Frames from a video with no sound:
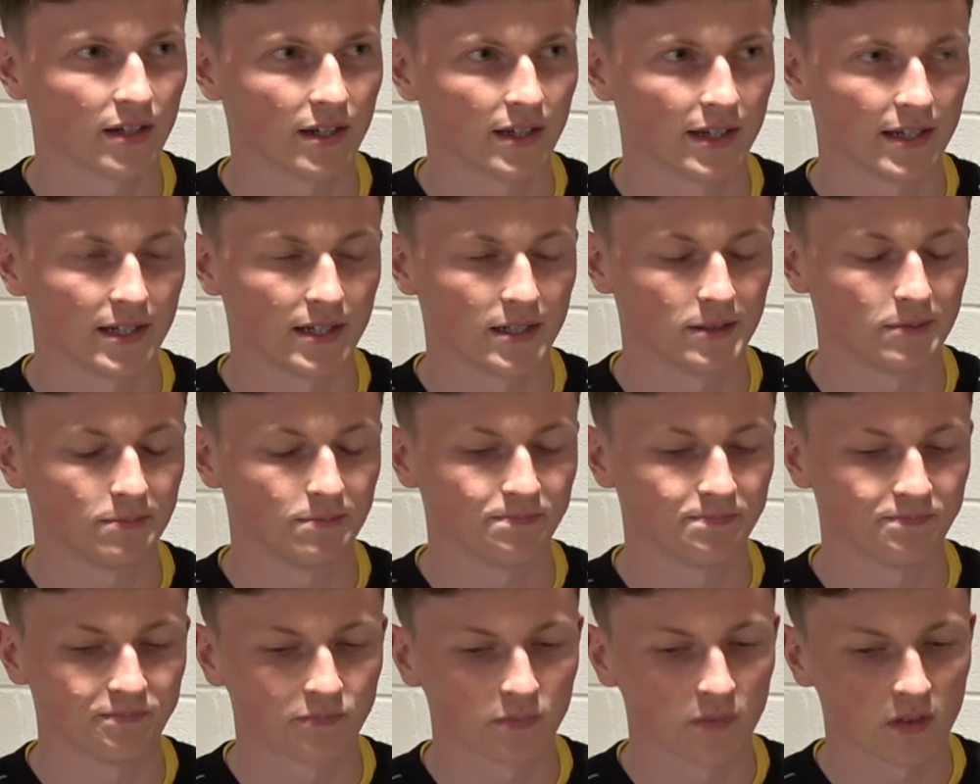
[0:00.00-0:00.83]

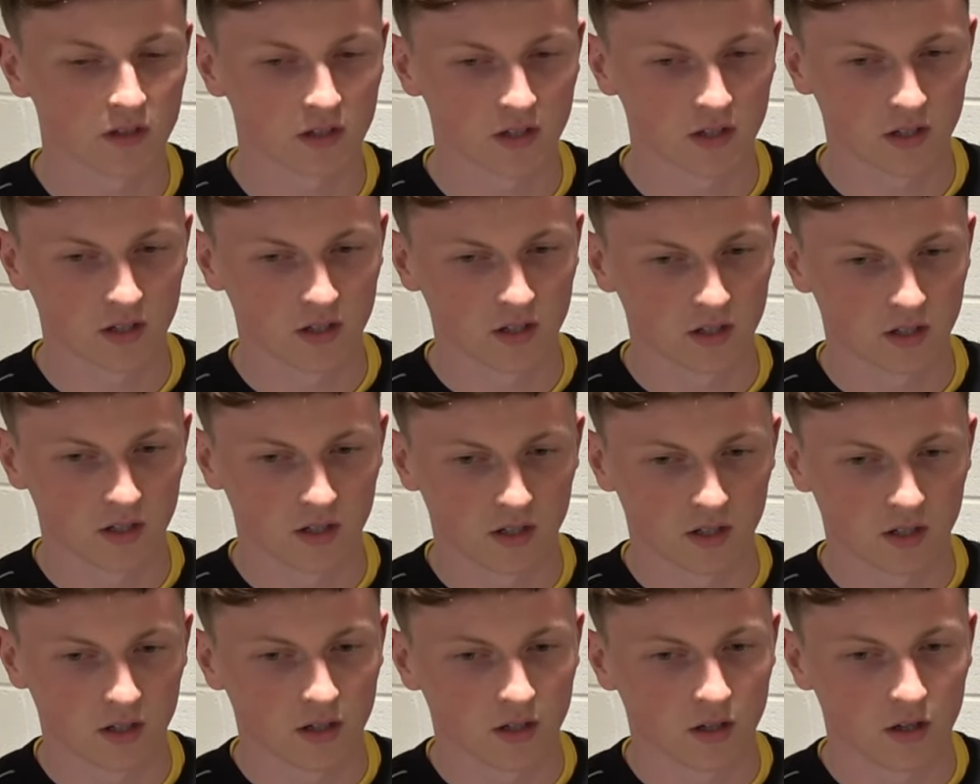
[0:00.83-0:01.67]

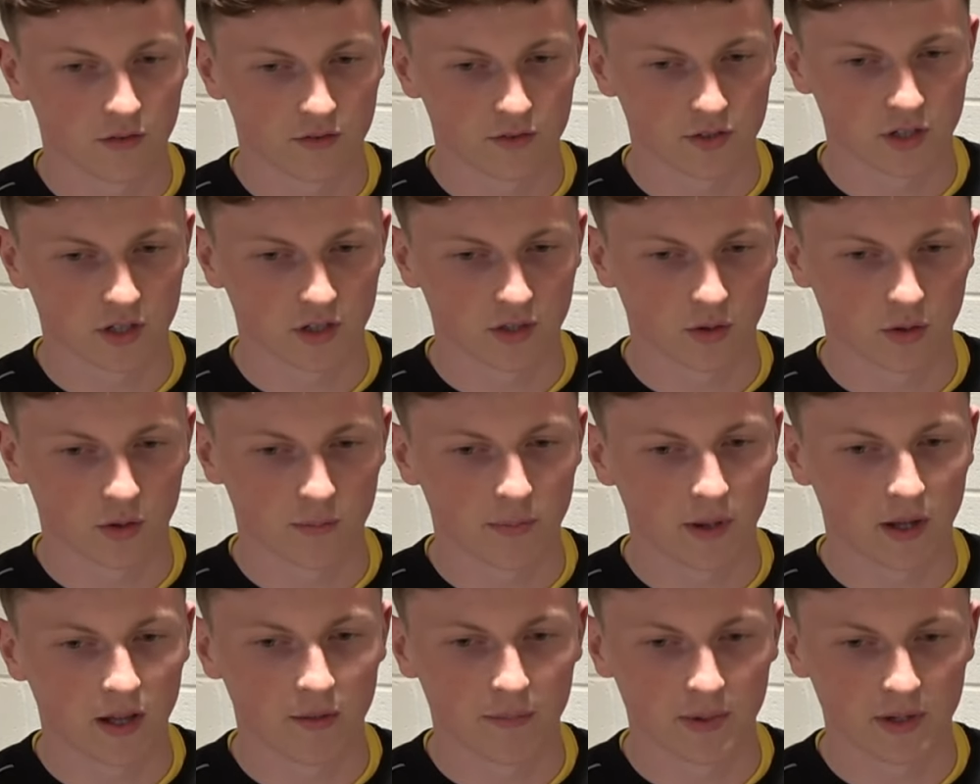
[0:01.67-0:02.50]
Obviously, I'm known at
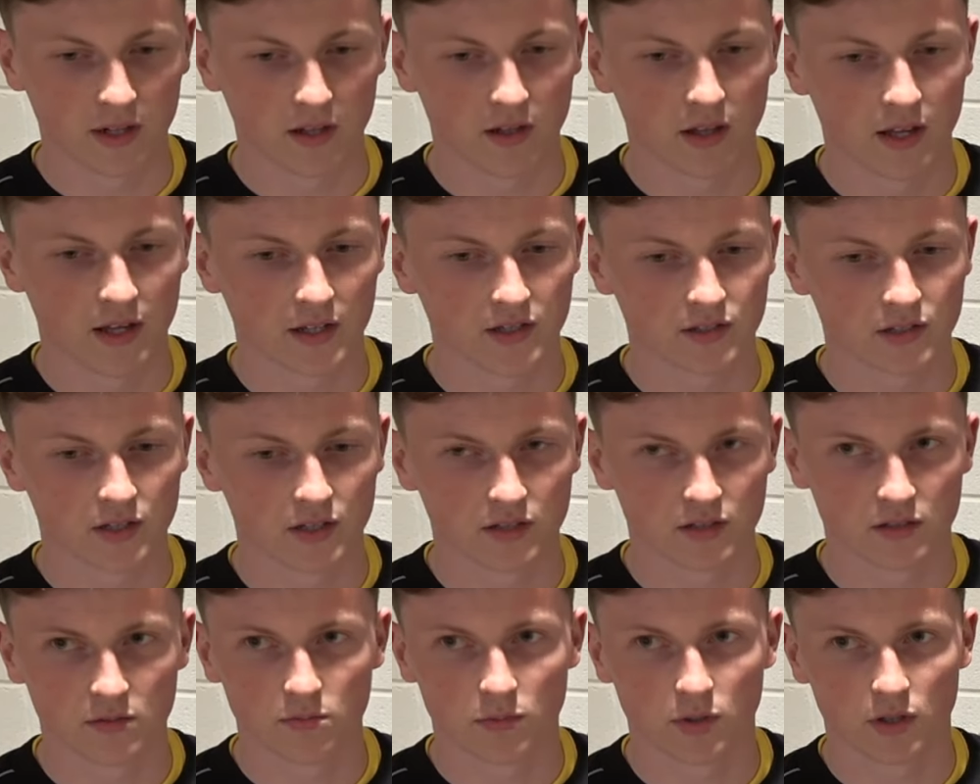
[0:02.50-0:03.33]
Ballymena last
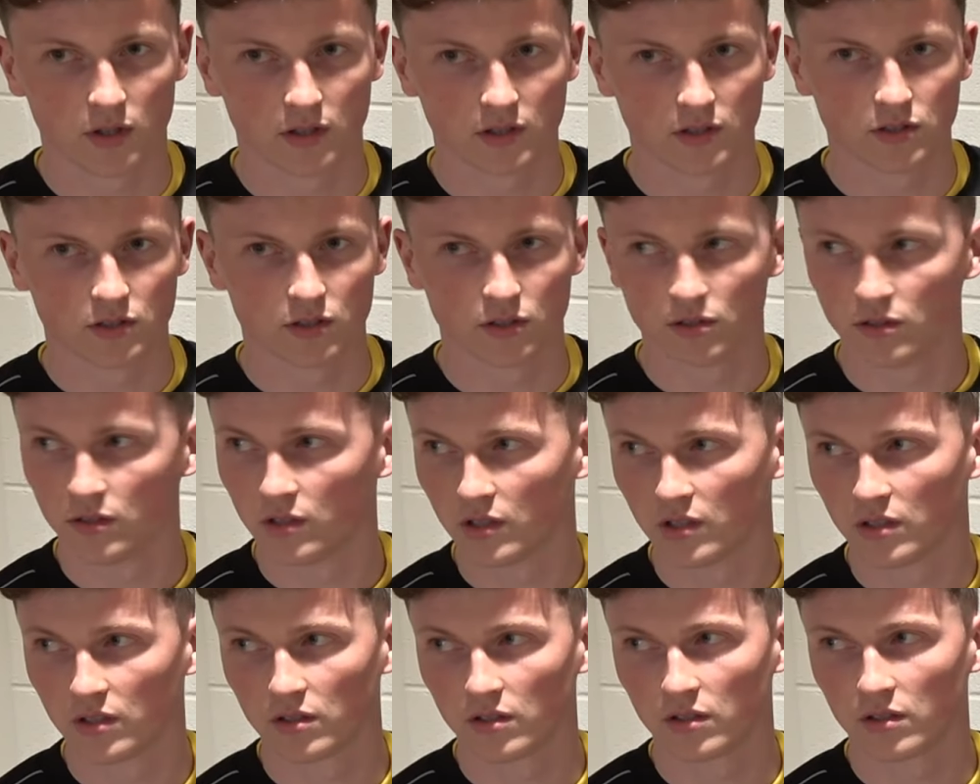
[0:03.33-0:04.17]
season, but it's good
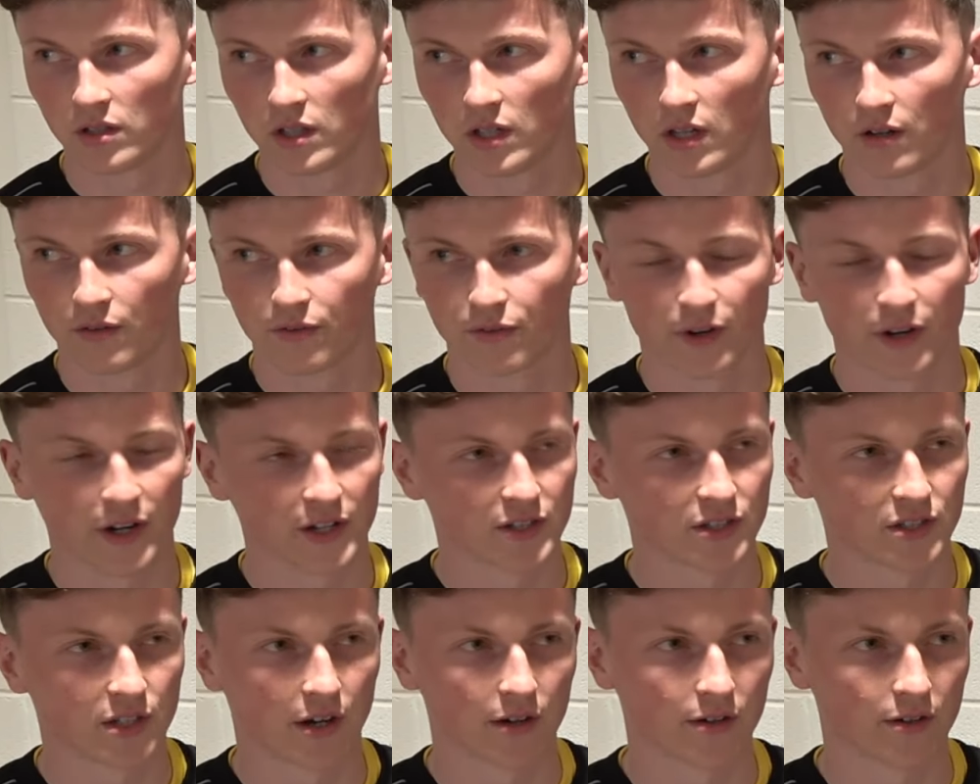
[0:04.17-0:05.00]
to get a
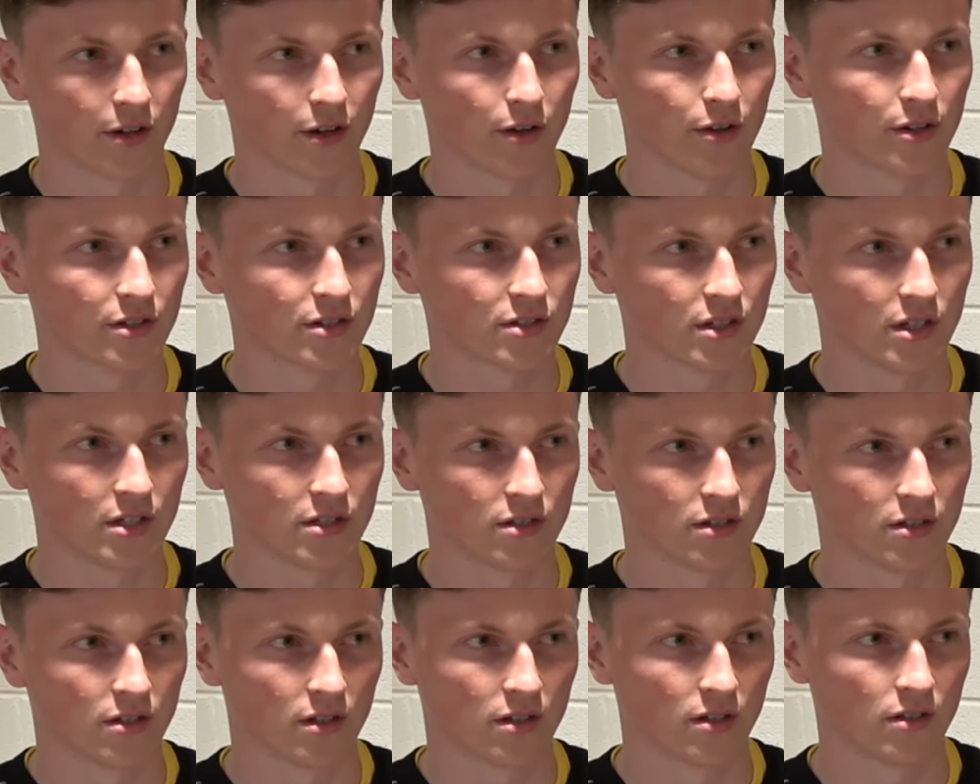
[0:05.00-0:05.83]
fresh start now this
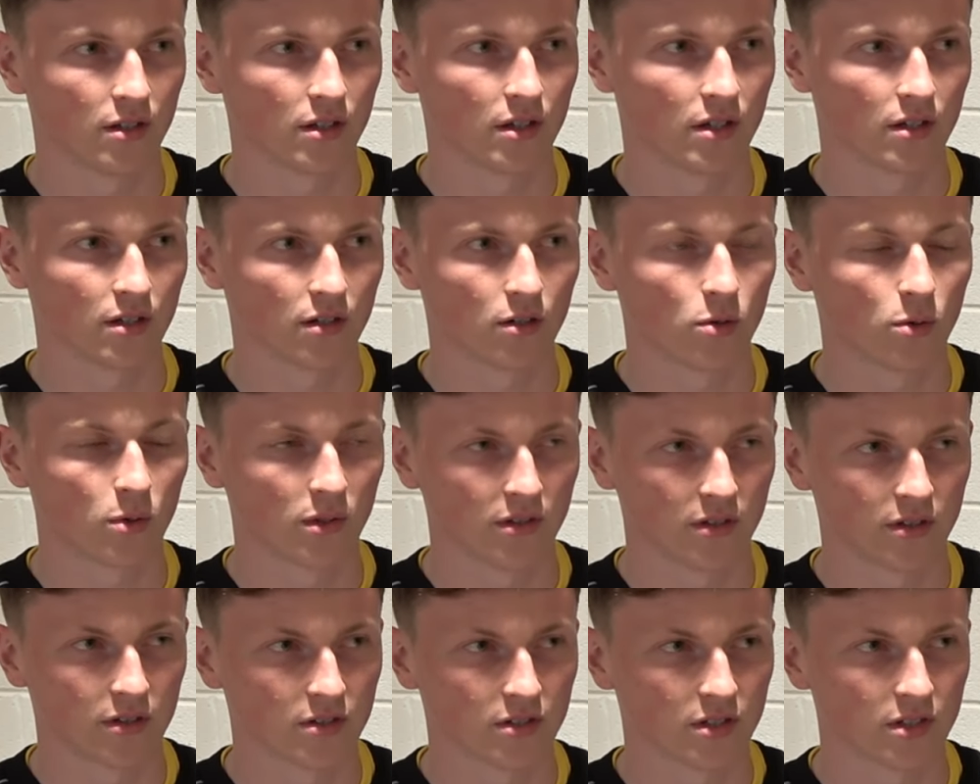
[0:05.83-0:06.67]
season and go
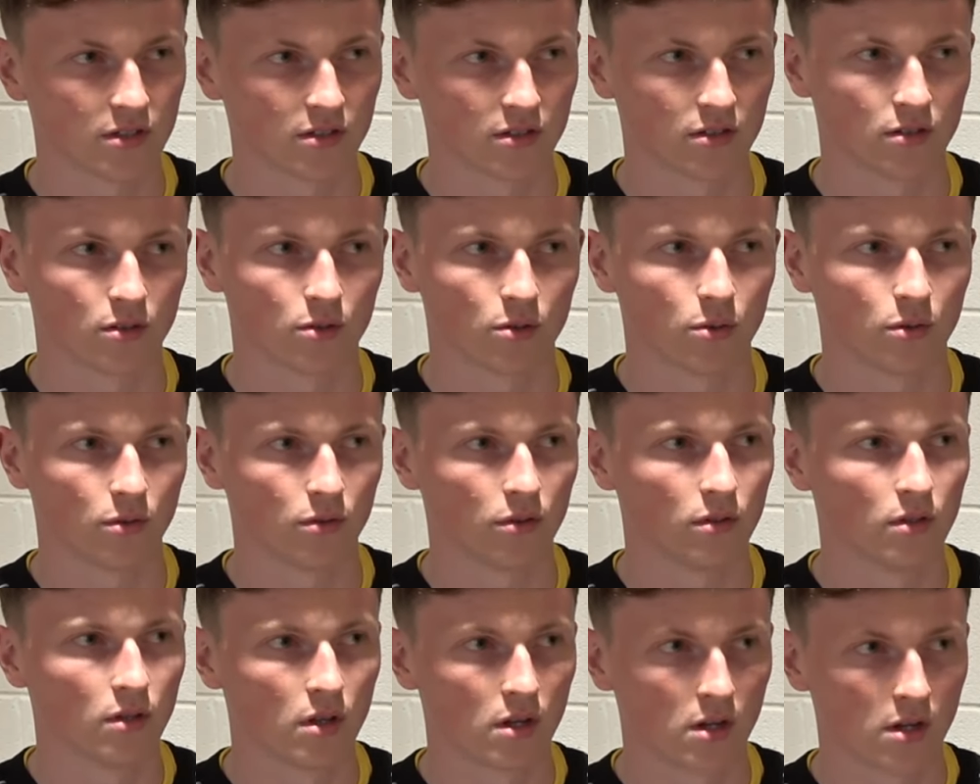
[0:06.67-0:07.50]
into the season
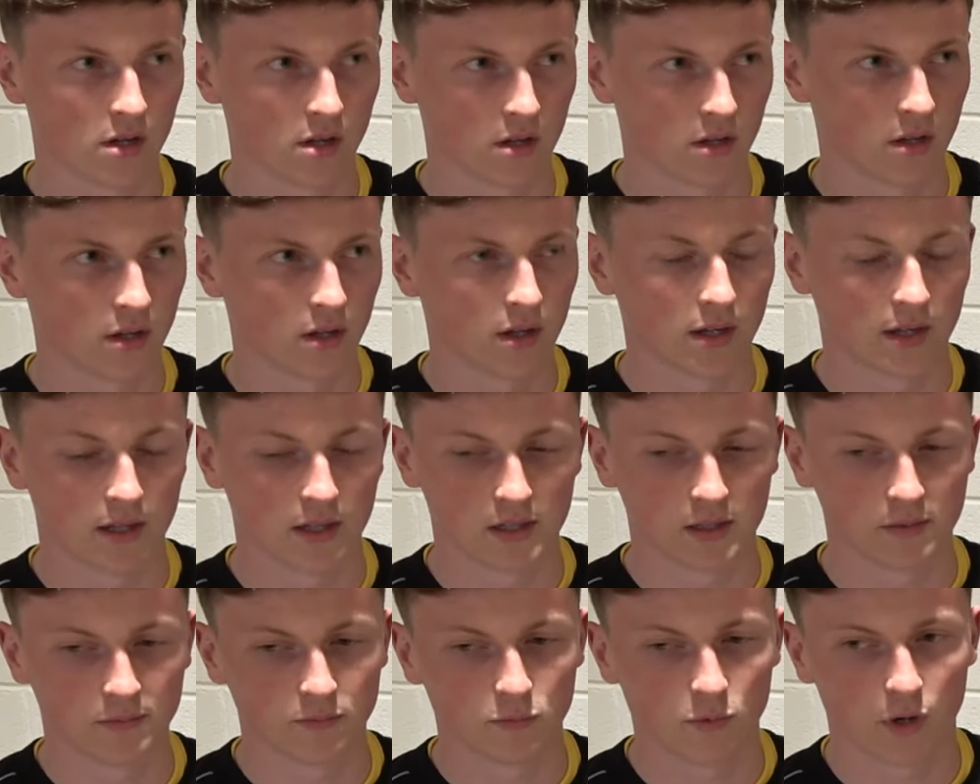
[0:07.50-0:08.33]
knowing
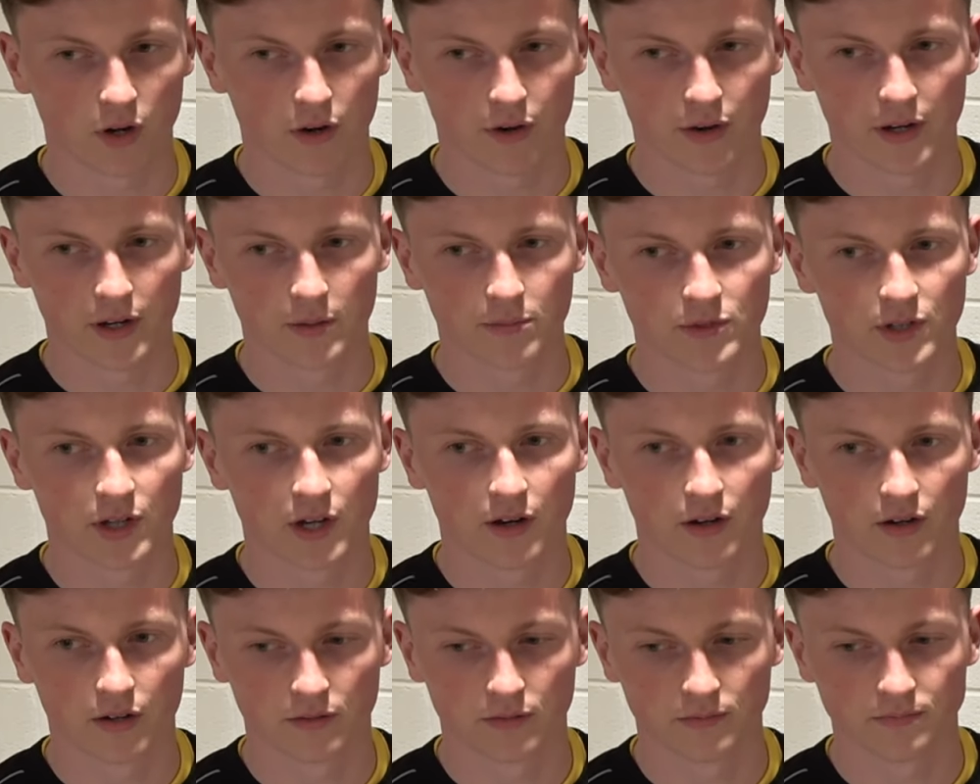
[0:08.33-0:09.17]
what our aims
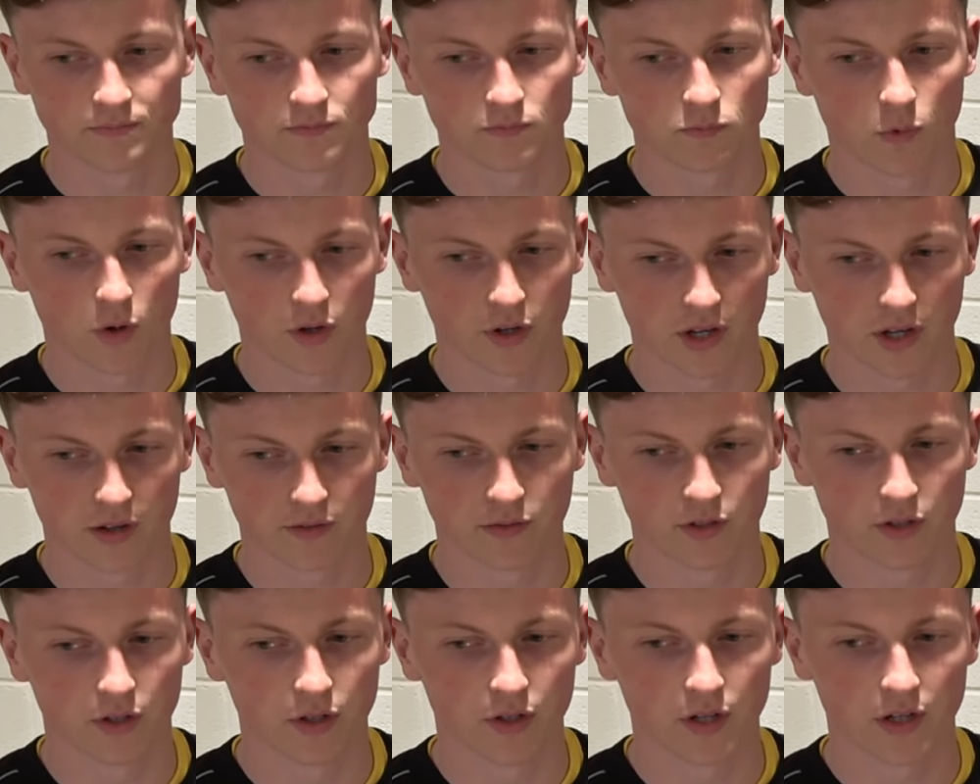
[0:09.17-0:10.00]
are and what you have
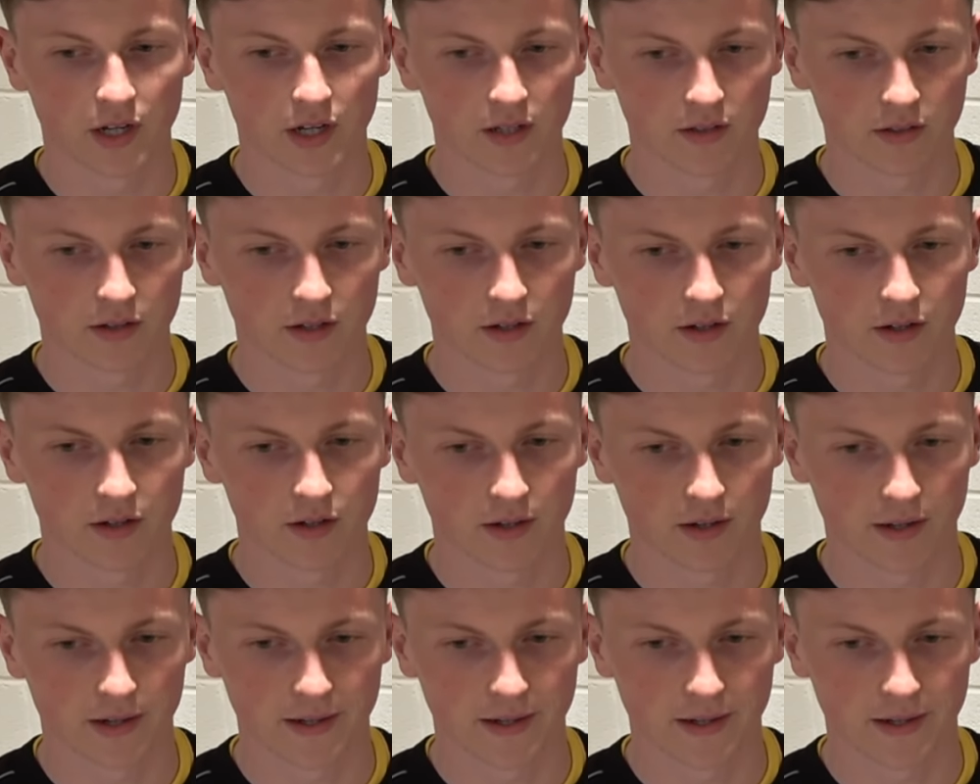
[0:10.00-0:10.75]
to do to get there.